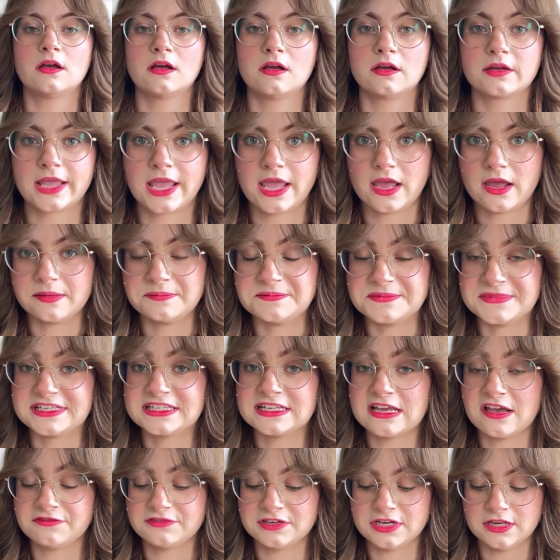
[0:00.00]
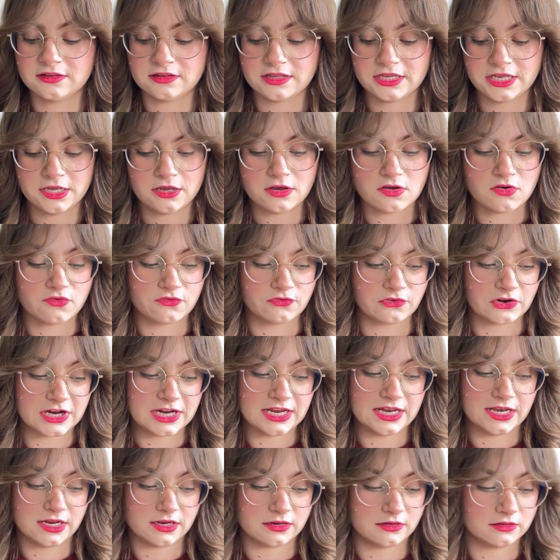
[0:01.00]
Okay, I'm definitely
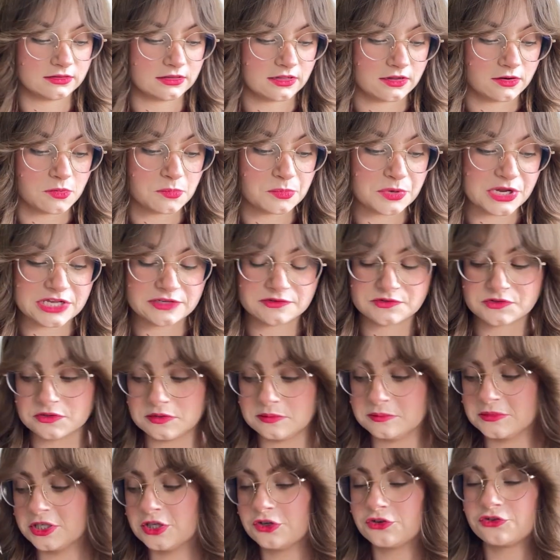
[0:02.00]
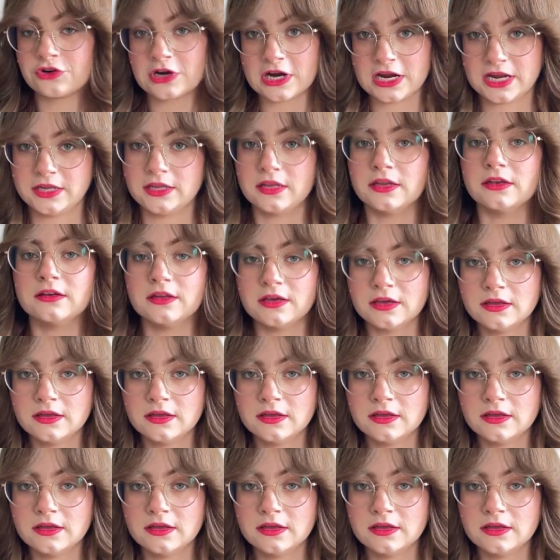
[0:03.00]
overheating a little bit, so I'm gonna try and